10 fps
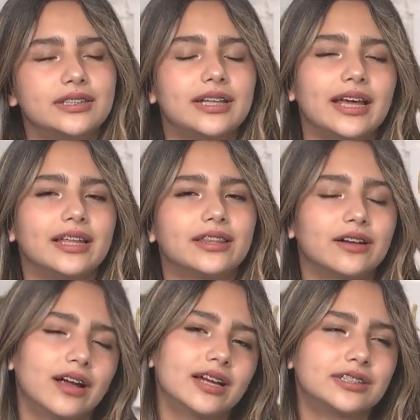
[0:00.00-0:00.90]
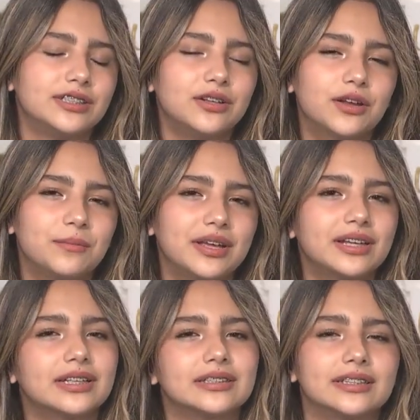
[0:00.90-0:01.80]
date their ex, you know what I mean?
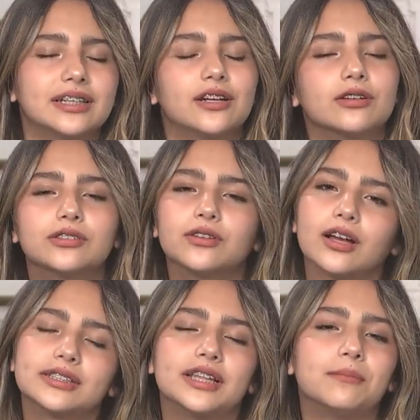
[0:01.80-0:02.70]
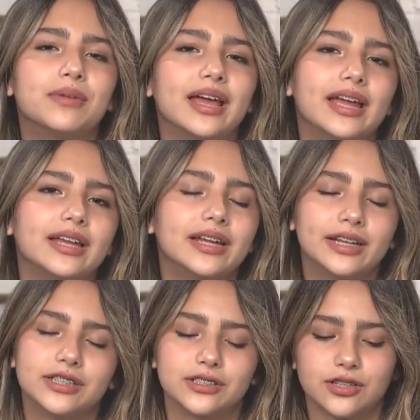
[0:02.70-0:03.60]
Because it could also cause them pain, and
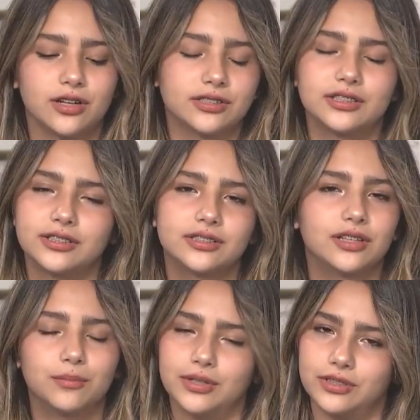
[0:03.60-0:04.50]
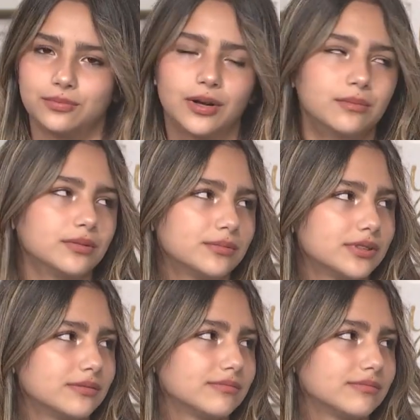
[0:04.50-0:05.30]
it just causes a bunch of problems.